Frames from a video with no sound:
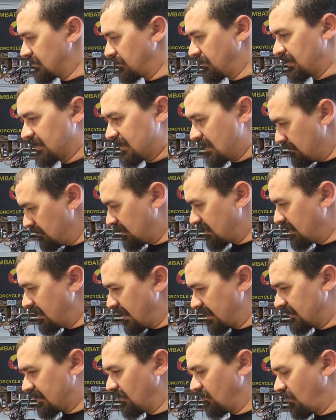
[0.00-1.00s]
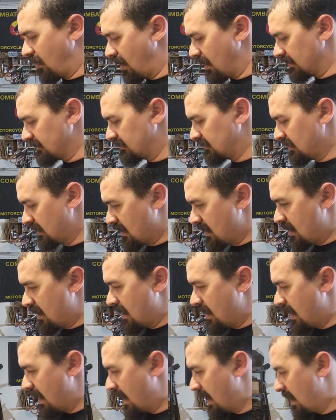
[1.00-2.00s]
I'm going to keep the connecting rods,
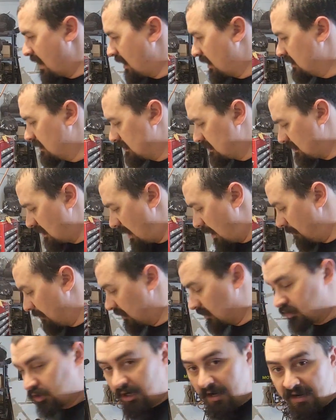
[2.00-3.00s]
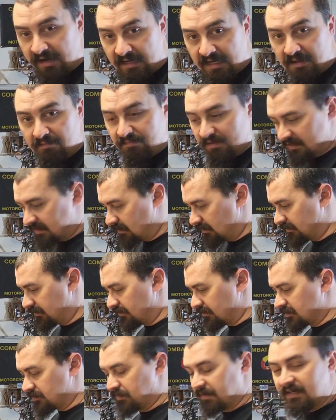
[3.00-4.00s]
and I'm going to try and keep the
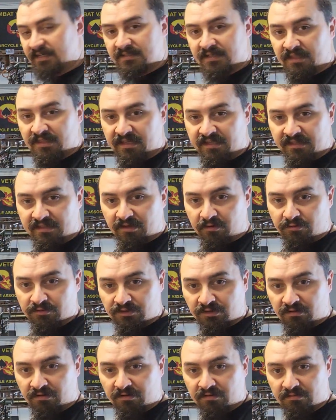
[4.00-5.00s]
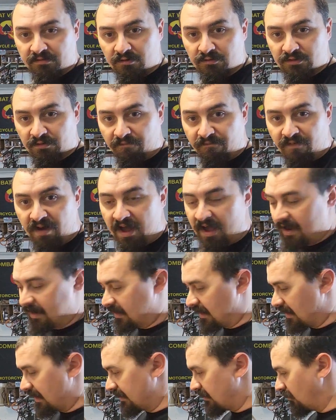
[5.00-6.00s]
cylinders because I think those are fine,
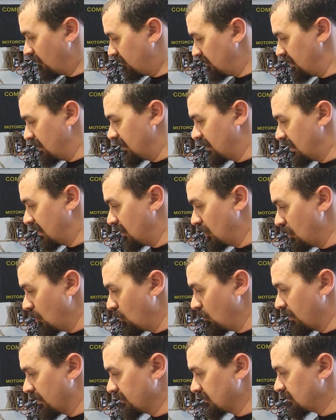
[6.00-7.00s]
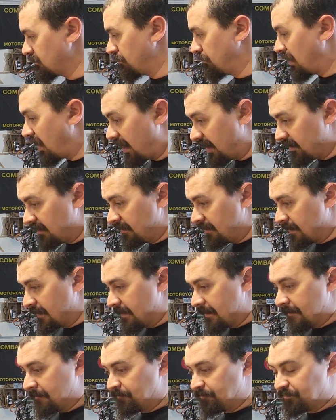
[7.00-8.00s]
and I don't need to get new ones. But
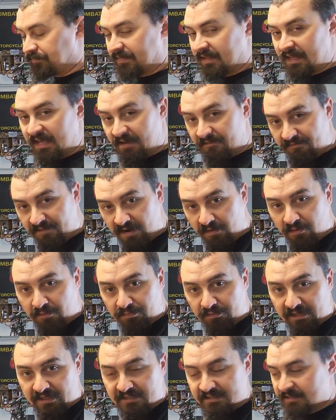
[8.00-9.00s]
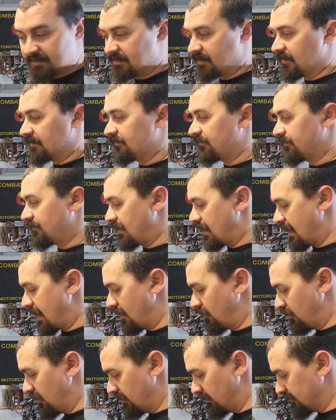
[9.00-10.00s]
if I replace stuff, I
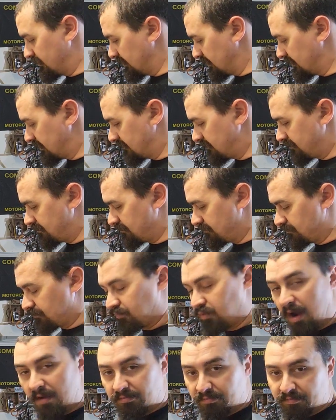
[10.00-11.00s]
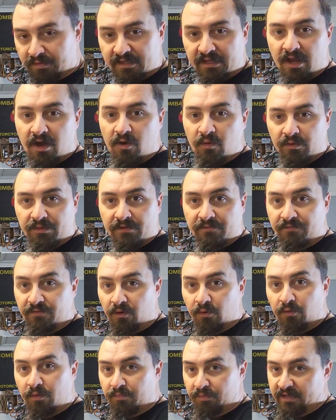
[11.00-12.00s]
will just probably go with the
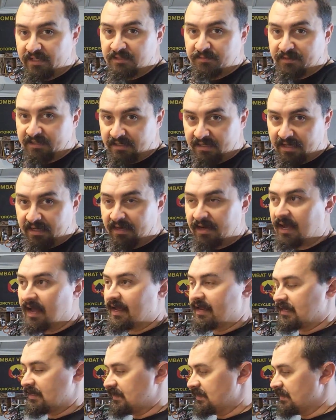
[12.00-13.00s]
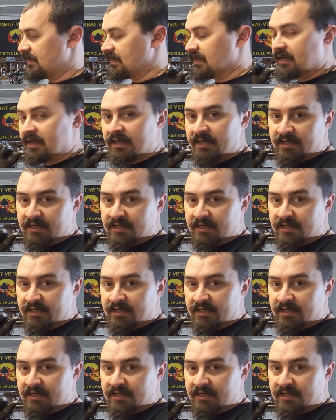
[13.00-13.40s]
full replacement kit, i.e.